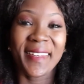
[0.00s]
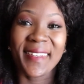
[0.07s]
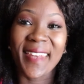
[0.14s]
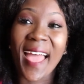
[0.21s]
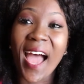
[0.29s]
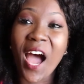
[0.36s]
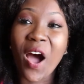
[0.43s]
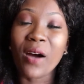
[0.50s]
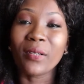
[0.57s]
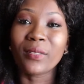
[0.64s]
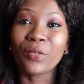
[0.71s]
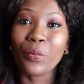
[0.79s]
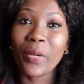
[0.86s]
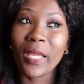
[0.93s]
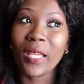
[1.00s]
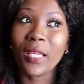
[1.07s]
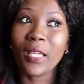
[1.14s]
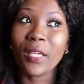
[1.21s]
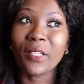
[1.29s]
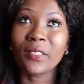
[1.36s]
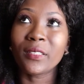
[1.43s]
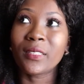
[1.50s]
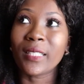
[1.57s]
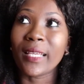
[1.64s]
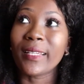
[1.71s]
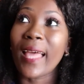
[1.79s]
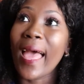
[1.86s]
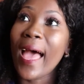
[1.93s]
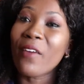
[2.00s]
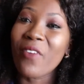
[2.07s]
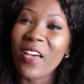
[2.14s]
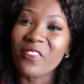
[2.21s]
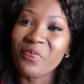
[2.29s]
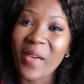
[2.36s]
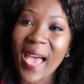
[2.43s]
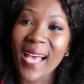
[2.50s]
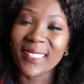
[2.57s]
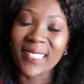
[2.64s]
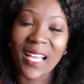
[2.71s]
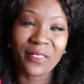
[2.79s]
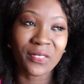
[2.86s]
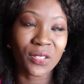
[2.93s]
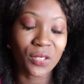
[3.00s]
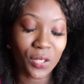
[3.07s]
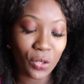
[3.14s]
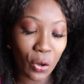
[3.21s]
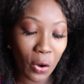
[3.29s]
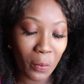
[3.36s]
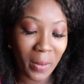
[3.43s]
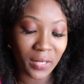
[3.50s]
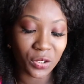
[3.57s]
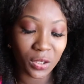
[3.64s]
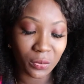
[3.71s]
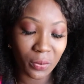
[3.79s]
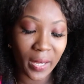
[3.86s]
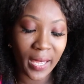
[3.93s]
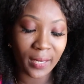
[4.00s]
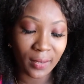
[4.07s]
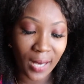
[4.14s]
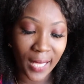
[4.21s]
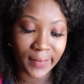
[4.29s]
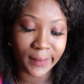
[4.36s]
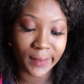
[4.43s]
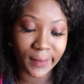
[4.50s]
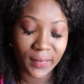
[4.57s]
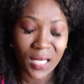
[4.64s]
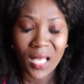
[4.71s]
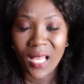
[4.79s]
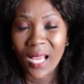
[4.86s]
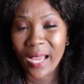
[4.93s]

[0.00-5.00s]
Now 3.5 years have passed. I've taken all my general ed classes.